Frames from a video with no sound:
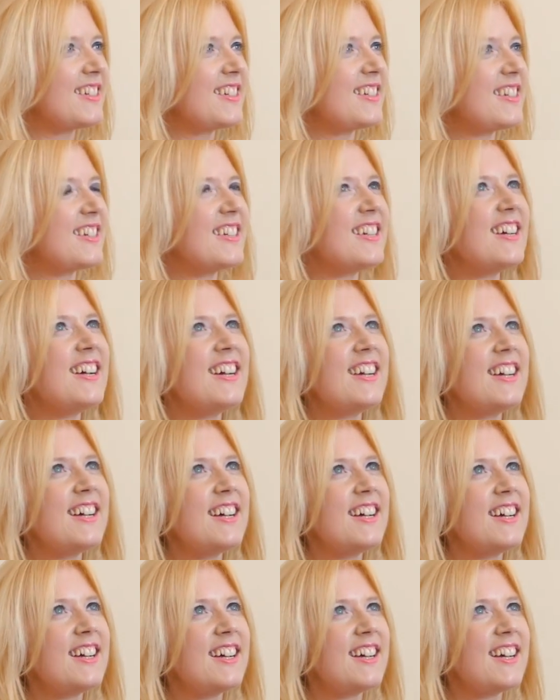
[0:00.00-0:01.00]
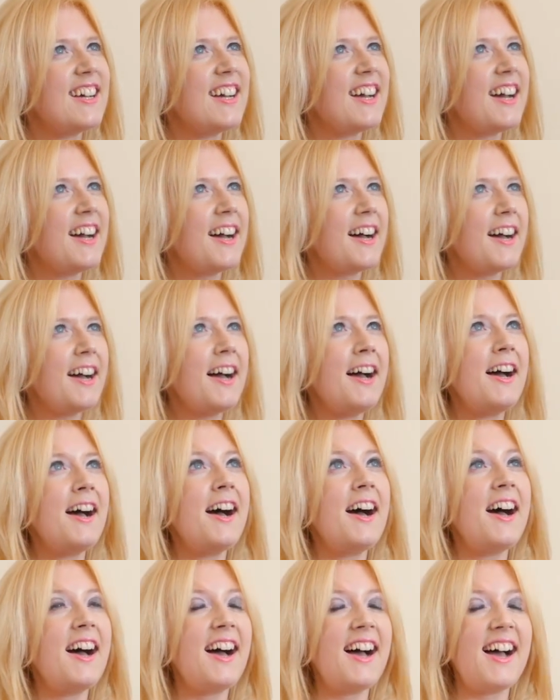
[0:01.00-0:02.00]

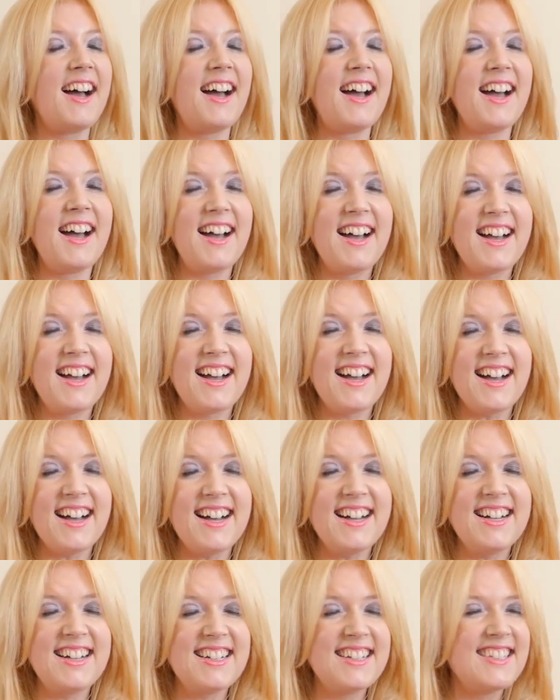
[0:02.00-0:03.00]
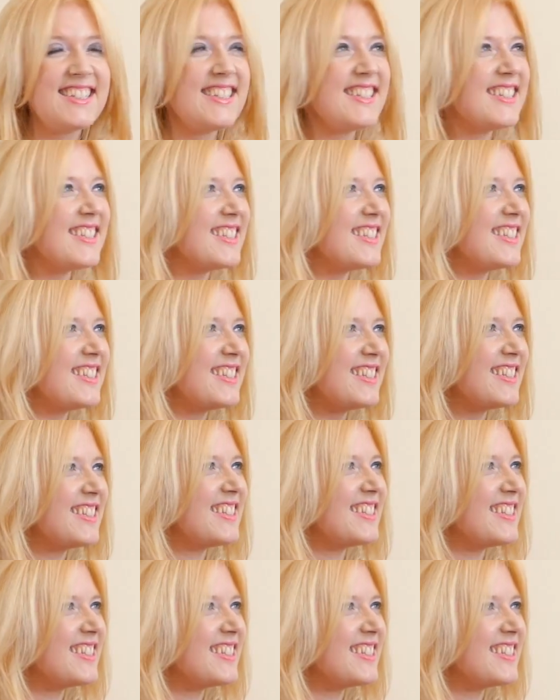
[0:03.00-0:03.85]
(silent)